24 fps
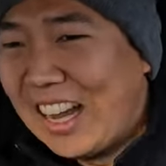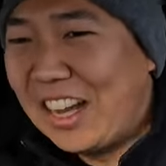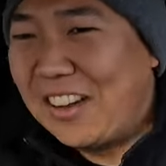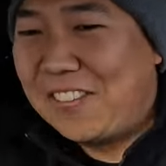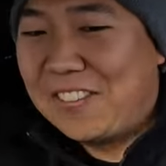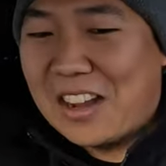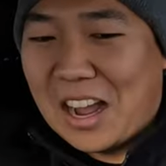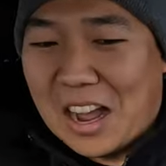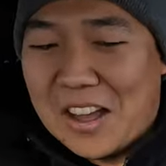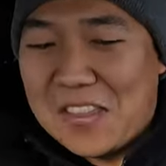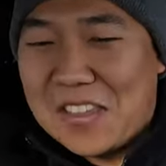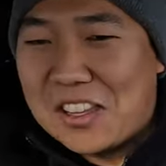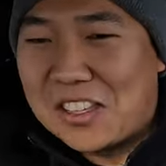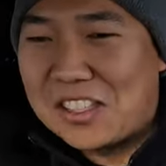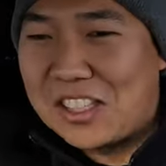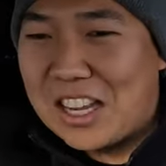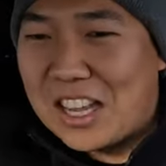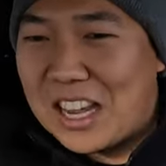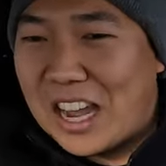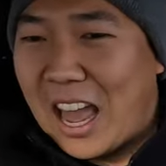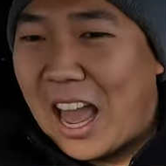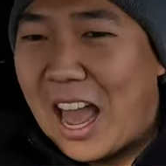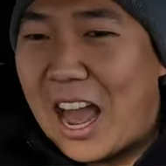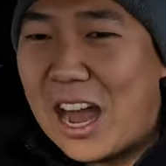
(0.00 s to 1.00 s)
I've gotten this
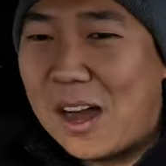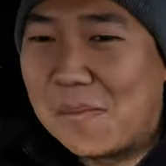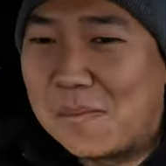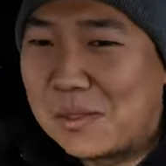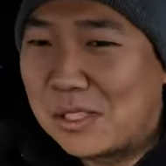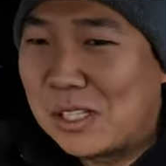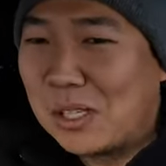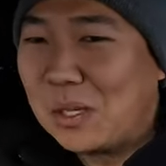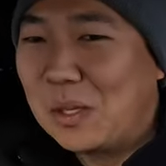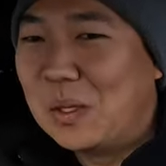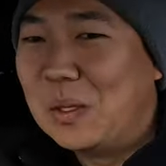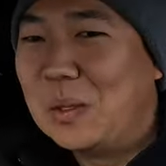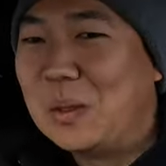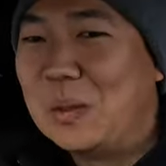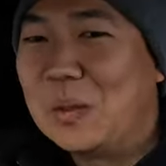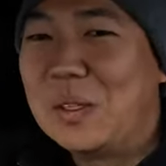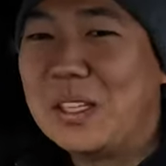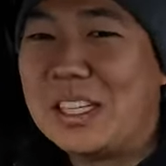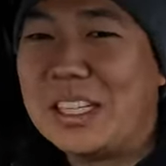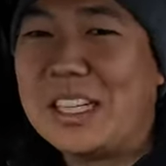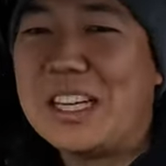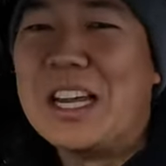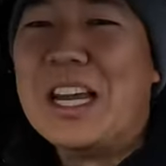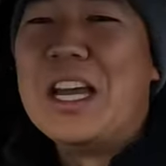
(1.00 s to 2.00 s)
thing
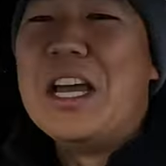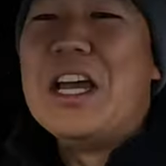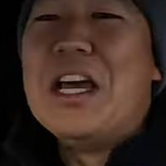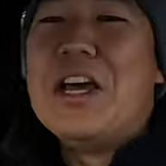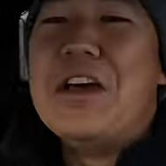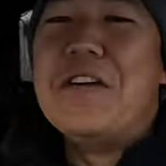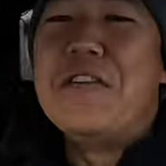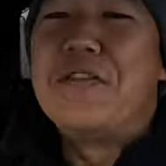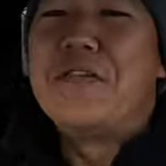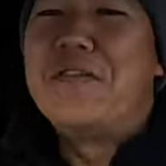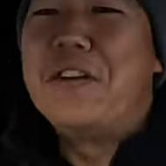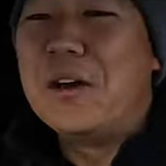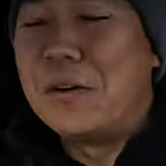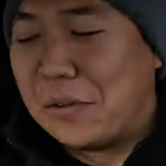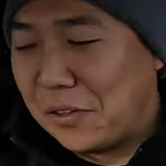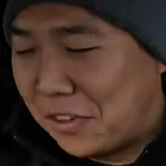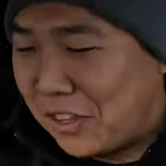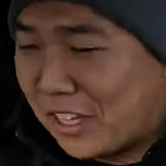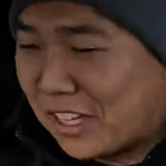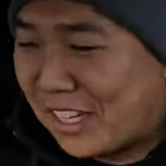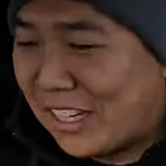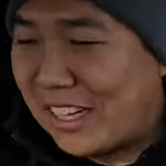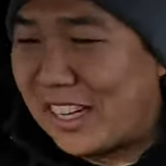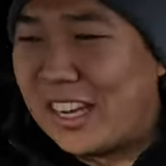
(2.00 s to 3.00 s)
absolutely
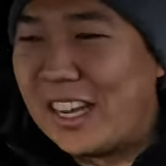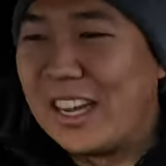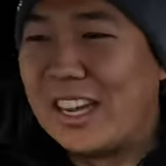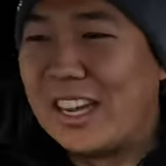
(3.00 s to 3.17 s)
filthy,